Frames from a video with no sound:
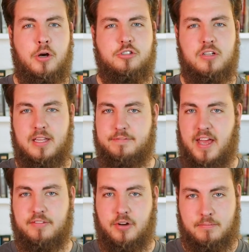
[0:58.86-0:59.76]
personally
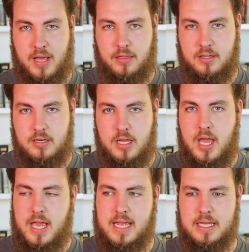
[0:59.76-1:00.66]
favorite method
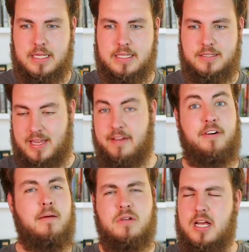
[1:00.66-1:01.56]
is if
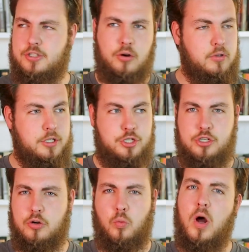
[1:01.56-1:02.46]
I'm not totally
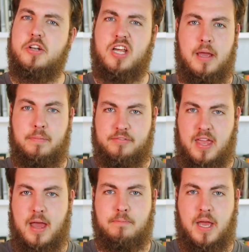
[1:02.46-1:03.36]
sure what type of
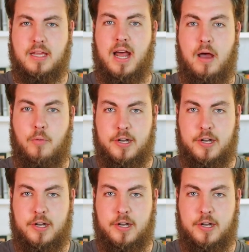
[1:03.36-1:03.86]
campaign I